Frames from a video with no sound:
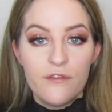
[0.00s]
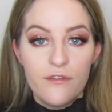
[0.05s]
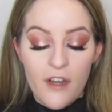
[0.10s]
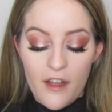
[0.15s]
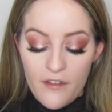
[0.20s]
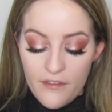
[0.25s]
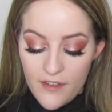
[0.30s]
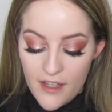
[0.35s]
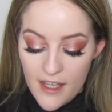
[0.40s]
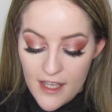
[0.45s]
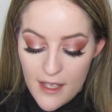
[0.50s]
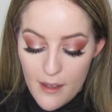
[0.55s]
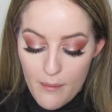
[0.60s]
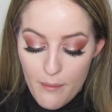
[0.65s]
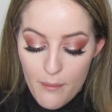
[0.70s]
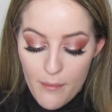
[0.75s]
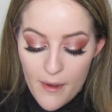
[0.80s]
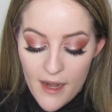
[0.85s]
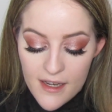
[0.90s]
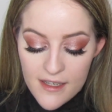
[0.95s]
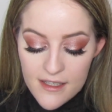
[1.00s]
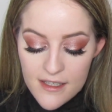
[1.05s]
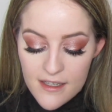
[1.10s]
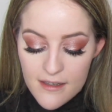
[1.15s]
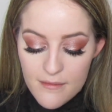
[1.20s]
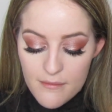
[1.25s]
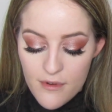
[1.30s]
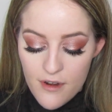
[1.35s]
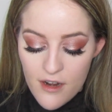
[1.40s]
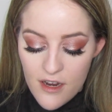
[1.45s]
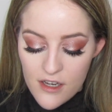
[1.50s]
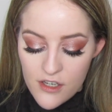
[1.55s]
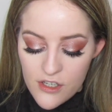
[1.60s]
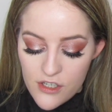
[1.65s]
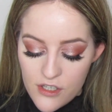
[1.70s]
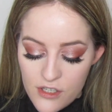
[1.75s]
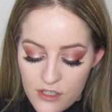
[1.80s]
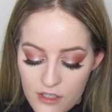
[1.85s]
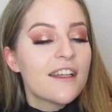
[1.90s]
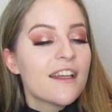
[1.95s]
fluffy blending
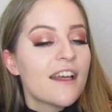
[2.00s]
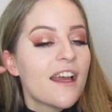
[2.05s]
brush.